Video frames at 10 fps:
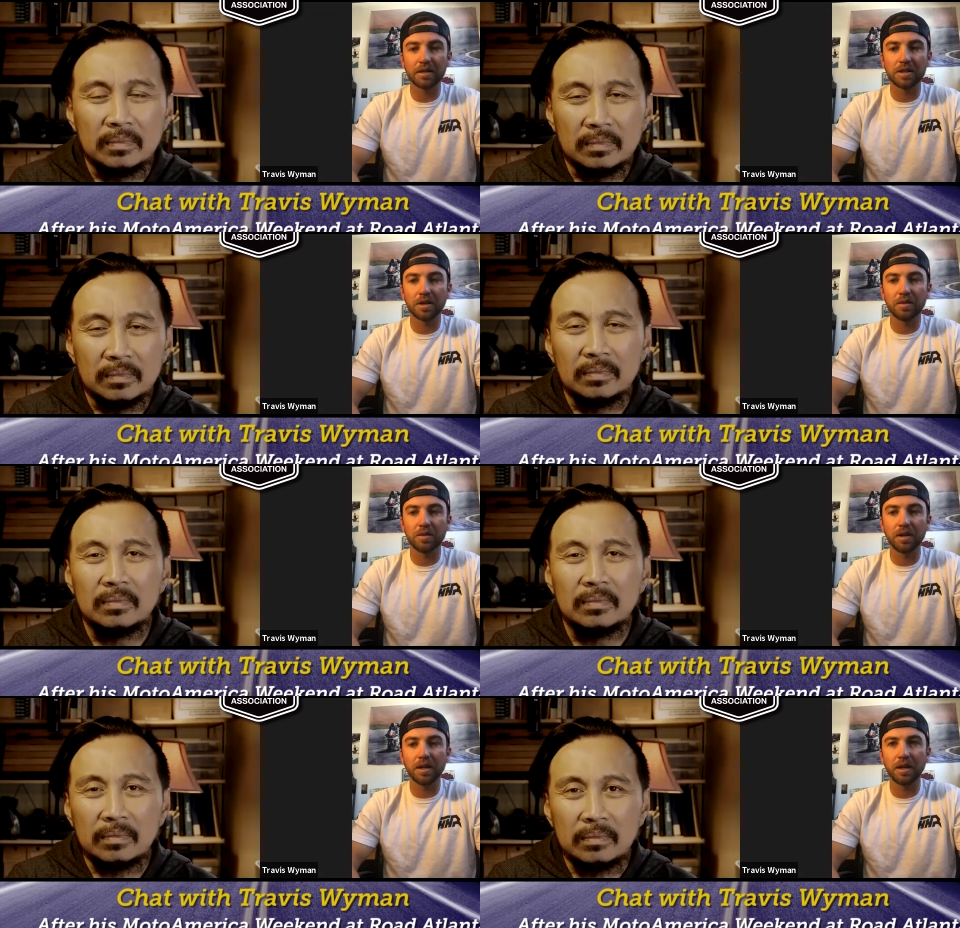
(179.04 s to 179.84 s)
Speaker 1: So
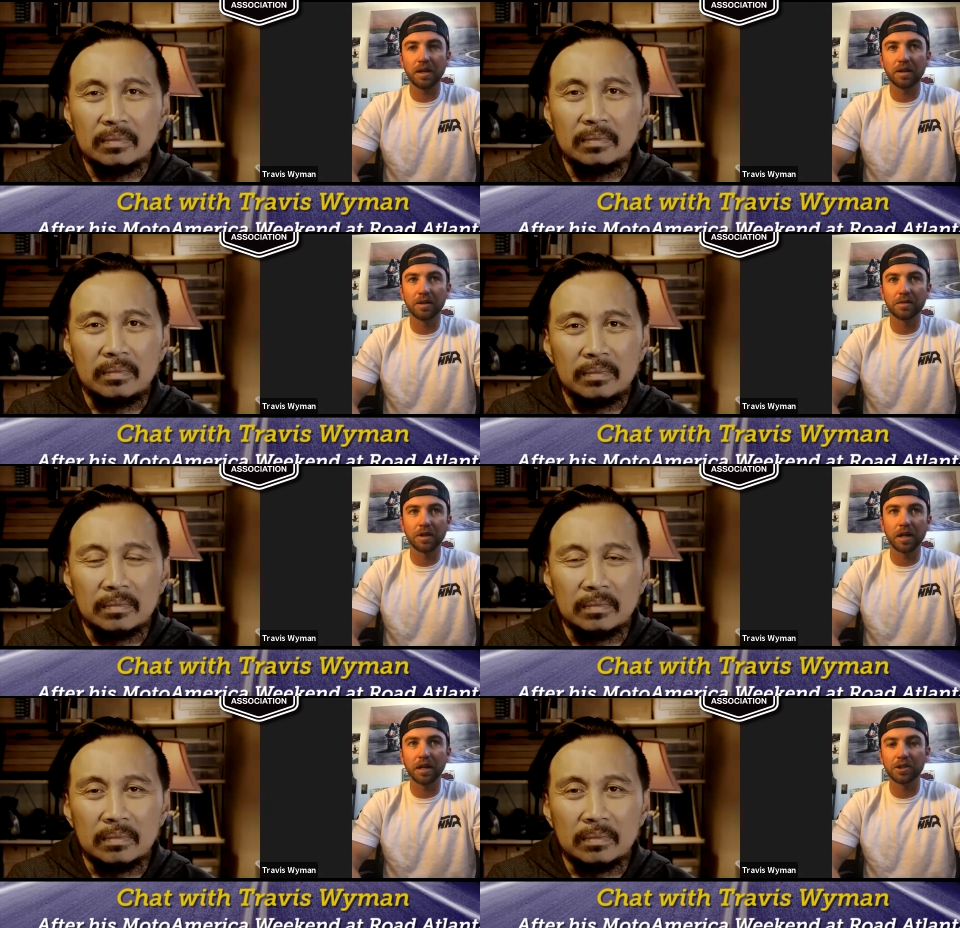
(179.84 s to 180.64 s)
we were
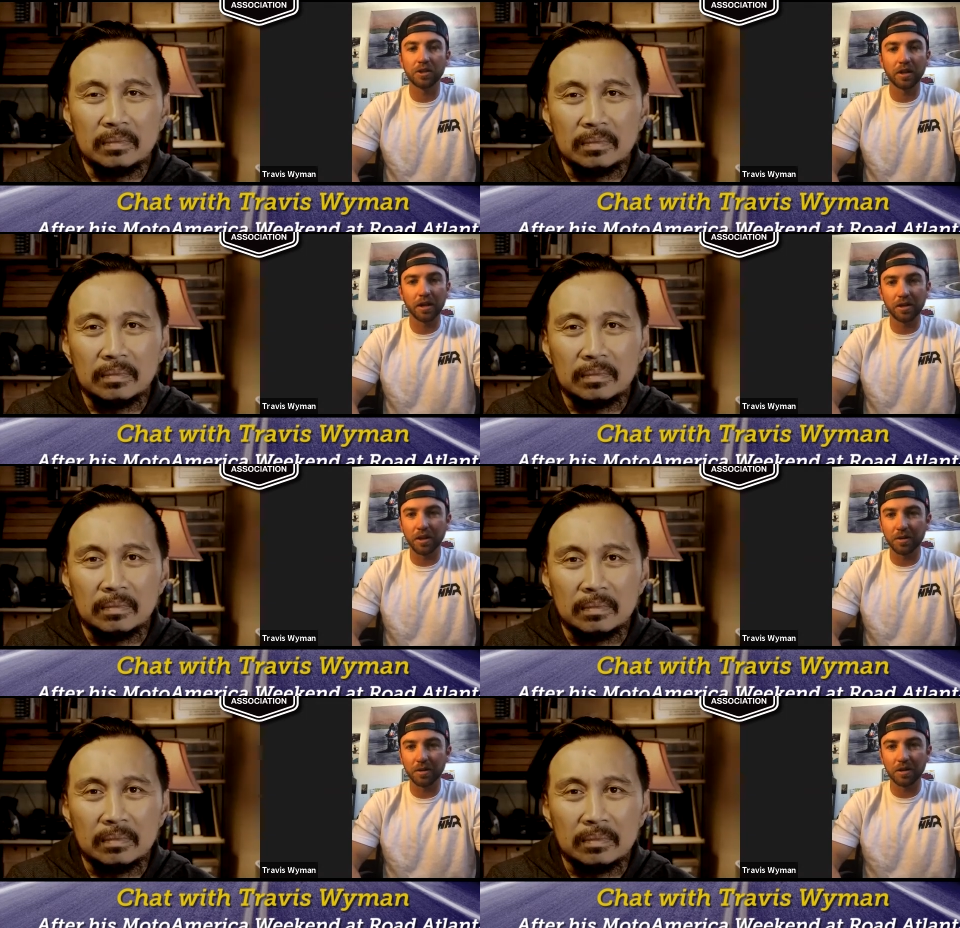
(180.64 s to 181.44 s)
kind of shooting in the
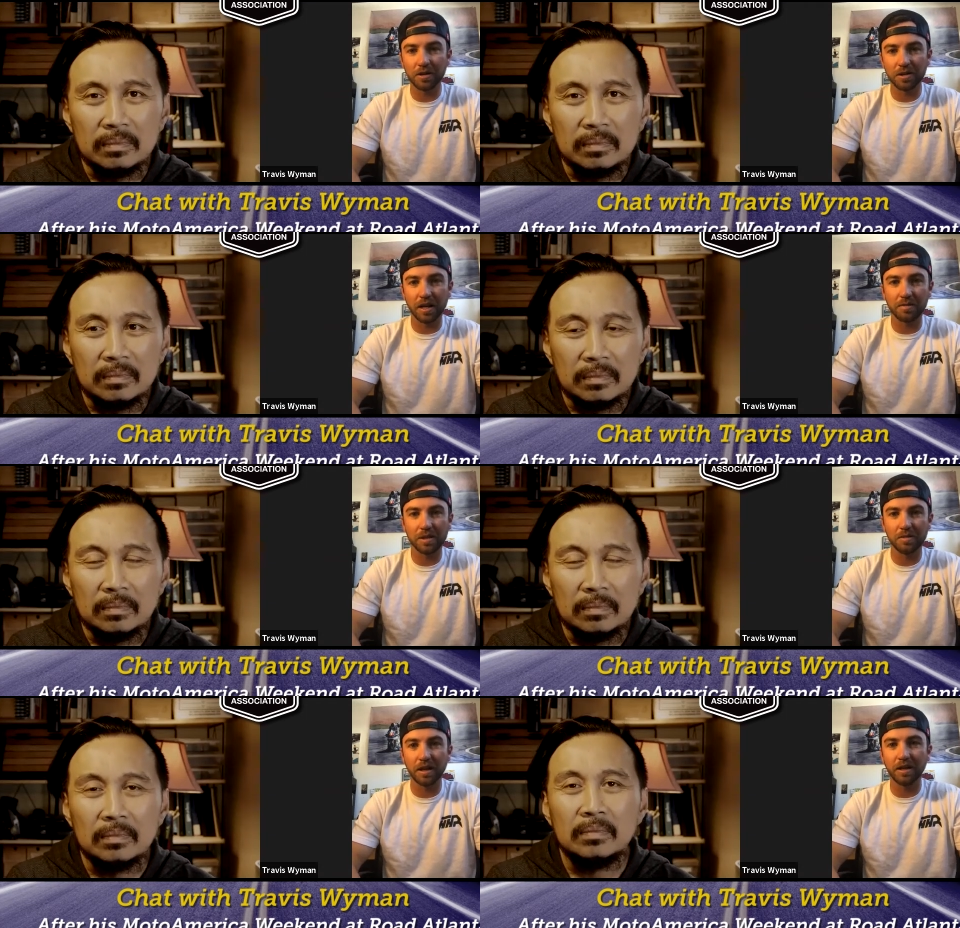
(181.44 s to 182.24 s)
dark with our
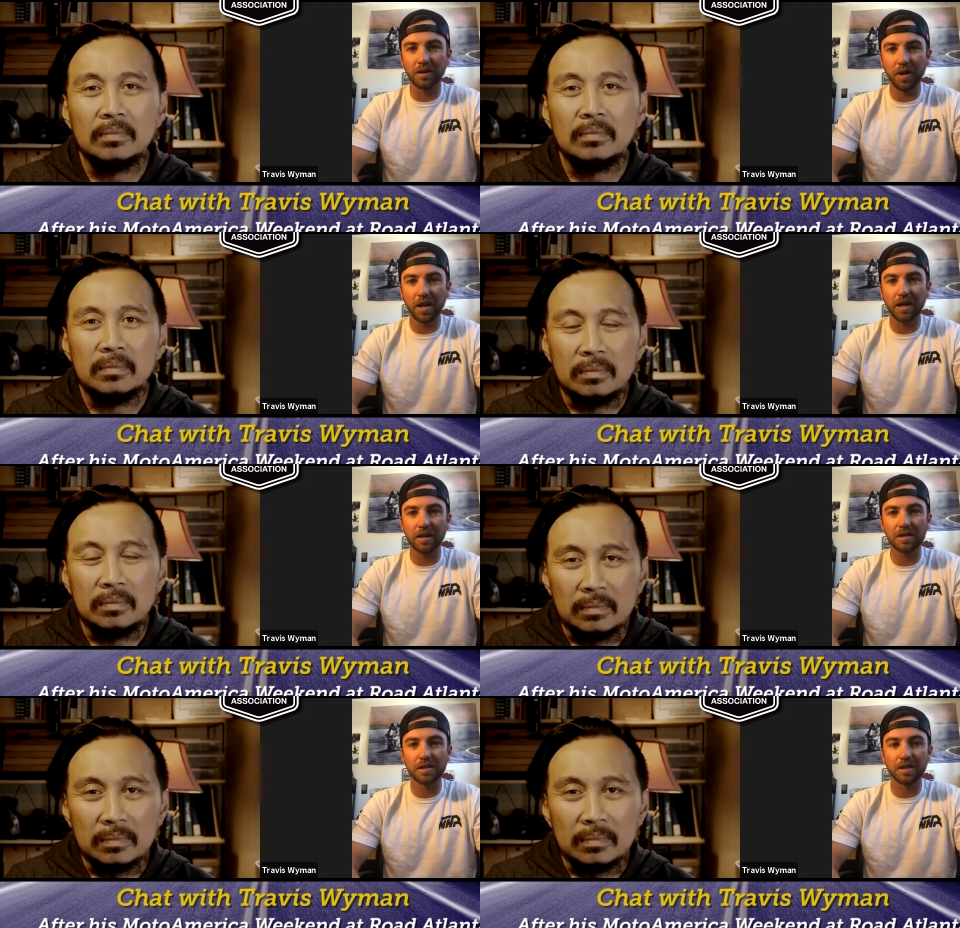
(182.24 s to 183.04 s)
setups to begin the
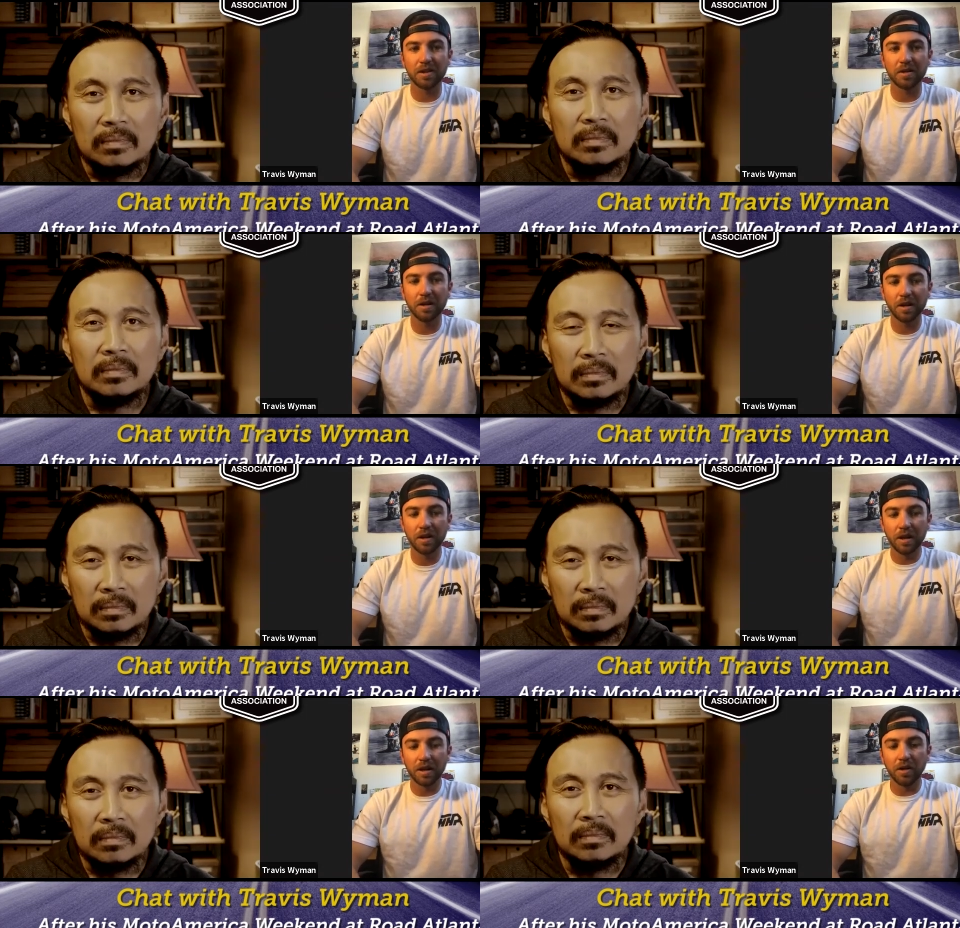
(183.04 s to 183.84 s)
weekend. So
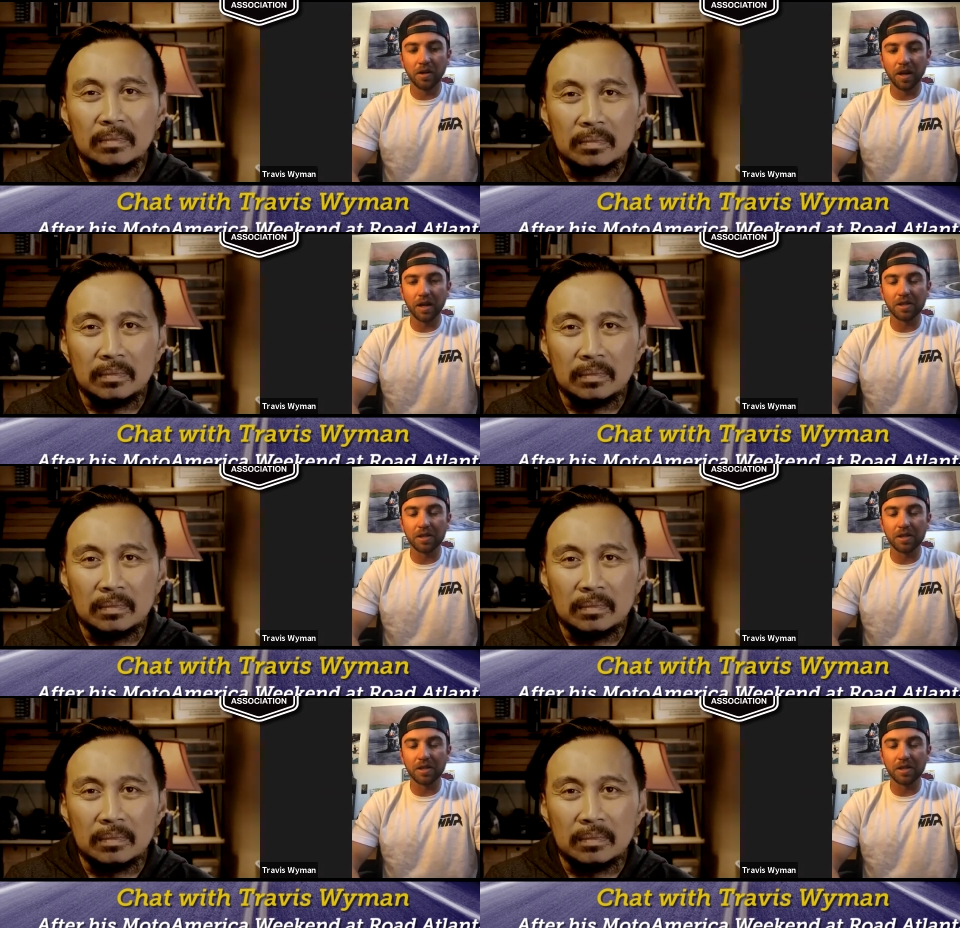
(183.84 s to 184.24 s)
going